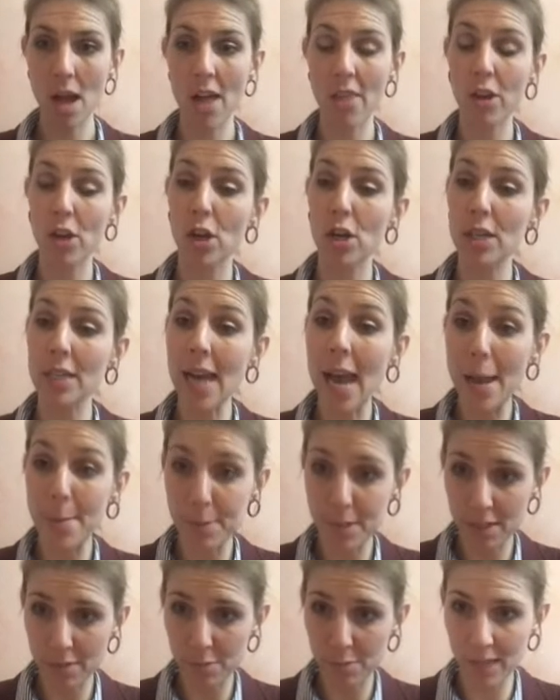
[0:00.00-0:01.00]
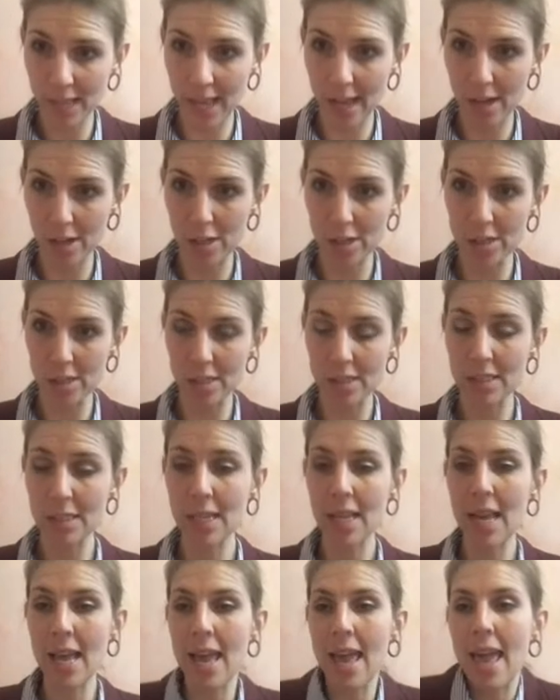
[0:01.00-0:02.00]
other types of planners,
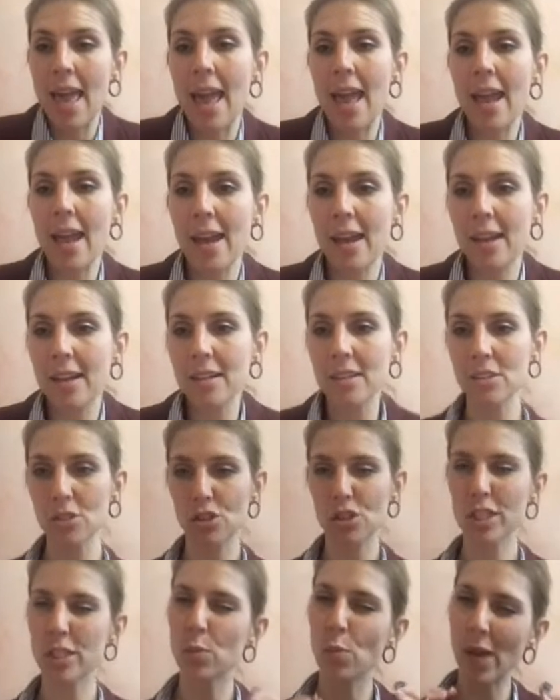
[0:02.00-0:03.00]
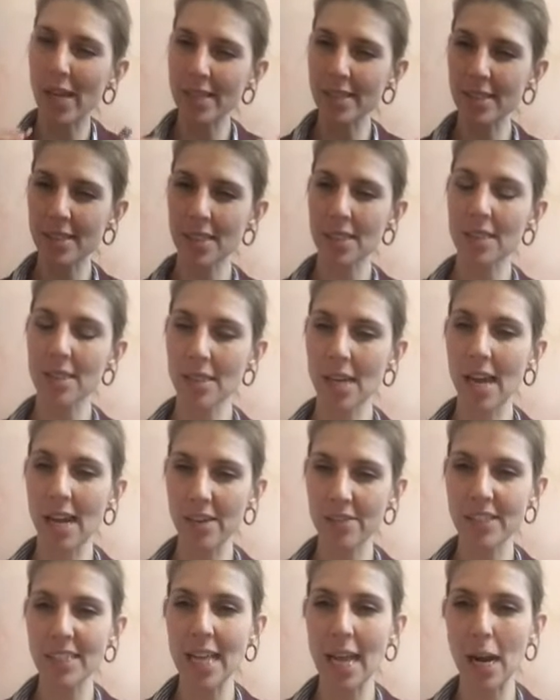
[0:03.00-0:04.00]
and just ways to
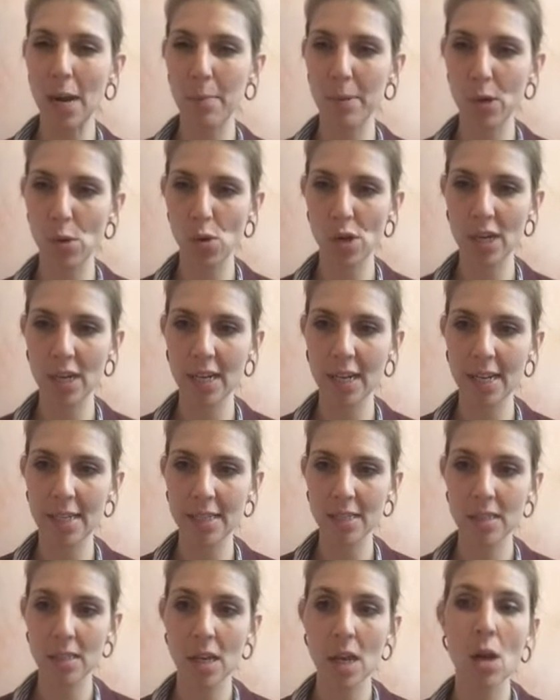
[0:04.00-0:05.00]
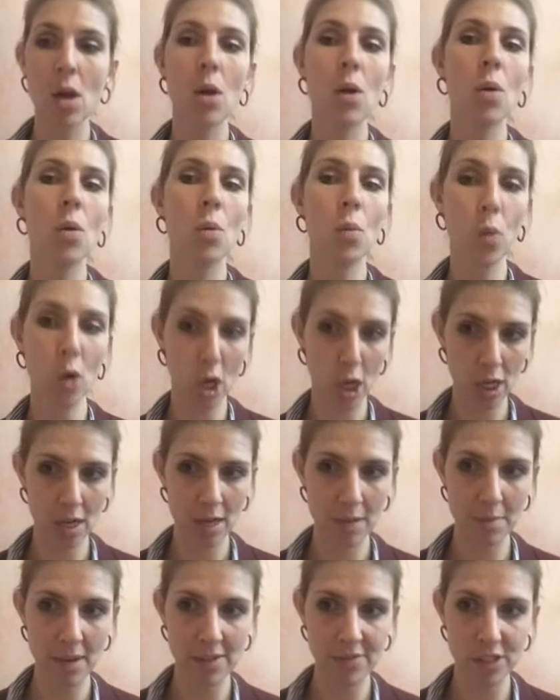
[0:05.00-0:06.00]
kind of set up and organize
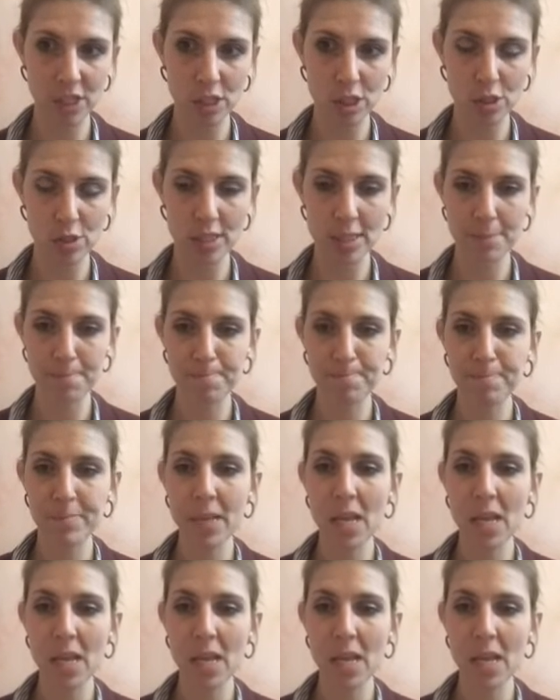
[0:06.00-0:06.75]
work of the student.